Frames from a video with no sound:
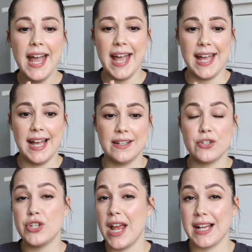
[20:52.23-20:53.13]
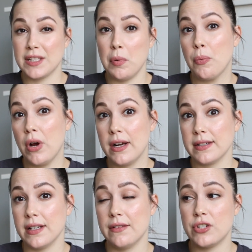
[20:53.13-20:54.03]
And she has to put
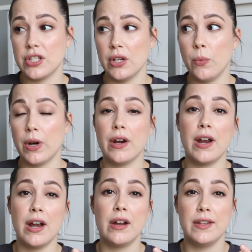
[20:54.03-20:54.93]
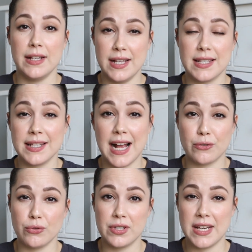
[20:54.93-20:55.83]
product in. If she's going to wear her hair in its
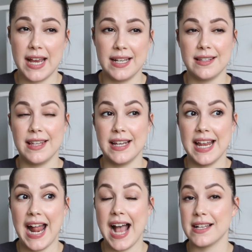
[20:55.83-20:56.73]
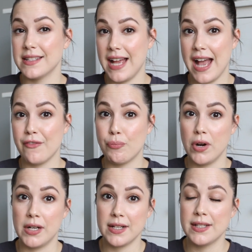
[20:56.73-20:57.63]
natural state, then it has to have
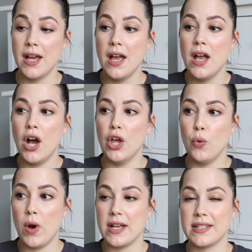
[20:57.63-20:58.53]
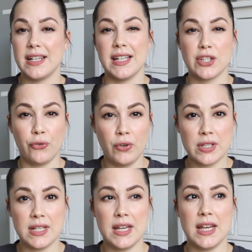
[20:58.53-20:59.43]
product. Otherwise, it gets
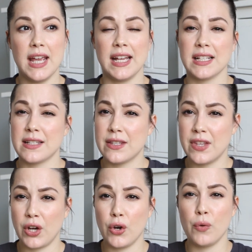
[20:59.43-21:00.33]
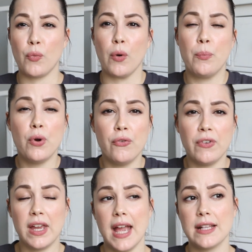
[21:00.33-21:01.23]
frizzy, it gets thicker, more
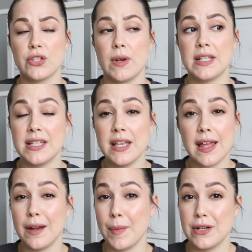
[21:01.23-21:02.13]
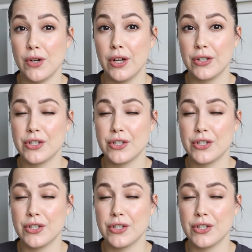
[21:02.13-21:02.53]
poofy, and so I see that in my daughter.